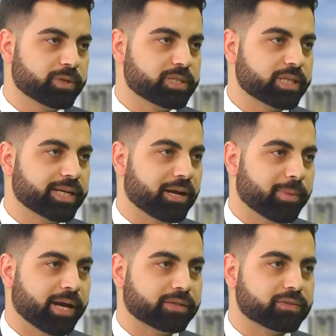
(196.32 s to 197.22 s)
be to get our
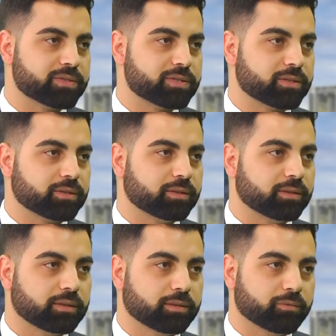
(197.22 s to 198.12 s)
patents uh,
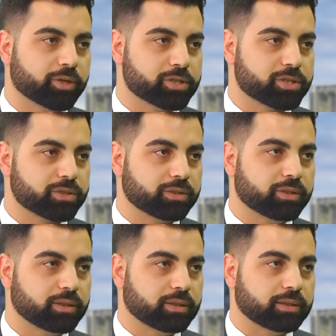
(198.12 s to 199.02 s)
registered
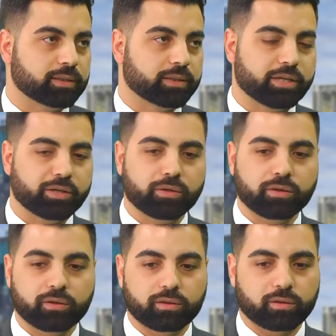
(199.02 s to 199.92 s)
uh, in
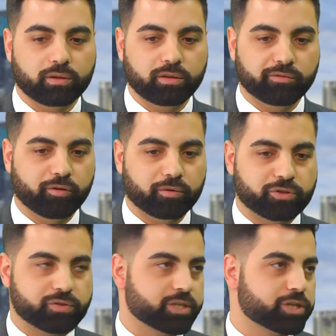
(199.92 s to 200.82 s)
in foreign
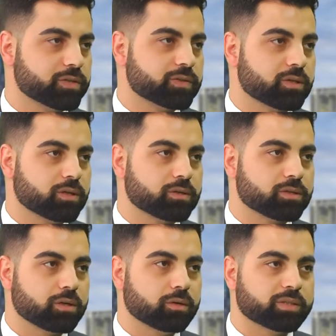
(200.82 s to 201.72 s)
jurisdictions. Uh,
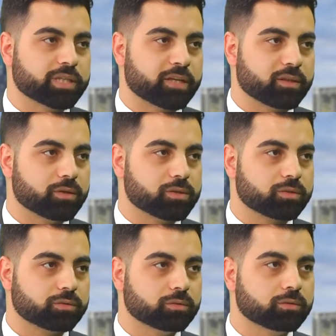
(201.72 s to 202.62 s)
so to get those
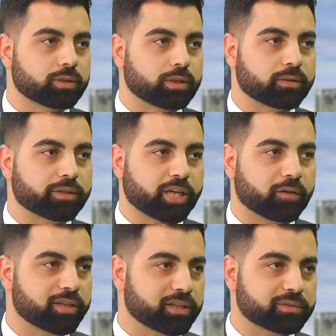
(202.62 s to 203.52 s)
through, uh, they're
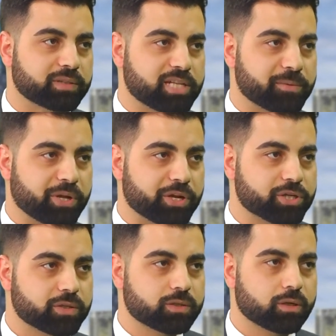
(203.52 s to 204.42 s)
currently under
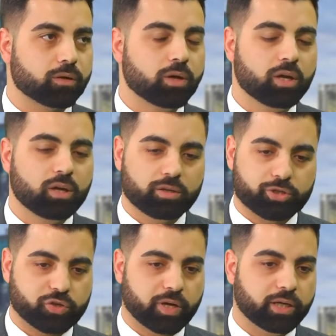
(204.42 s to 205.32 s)
examination. So
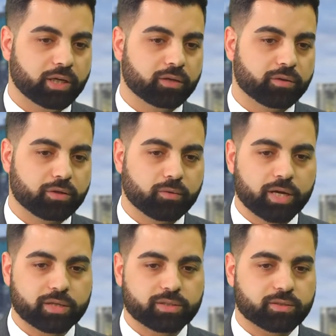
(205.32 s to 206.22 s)
Australia, the
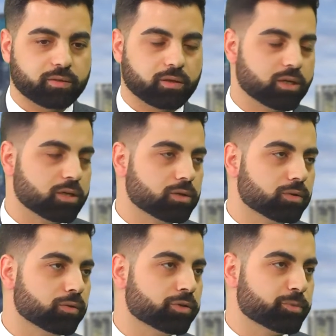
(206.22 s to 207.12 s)
US, the
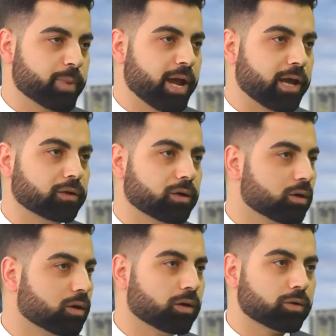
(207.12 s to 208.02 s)
EU, Japan, Hong
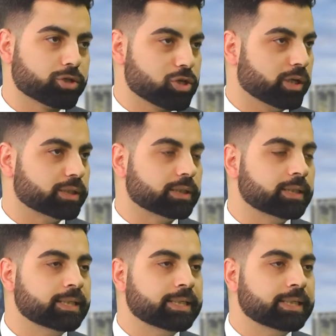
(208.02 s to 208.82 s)
Kong, China.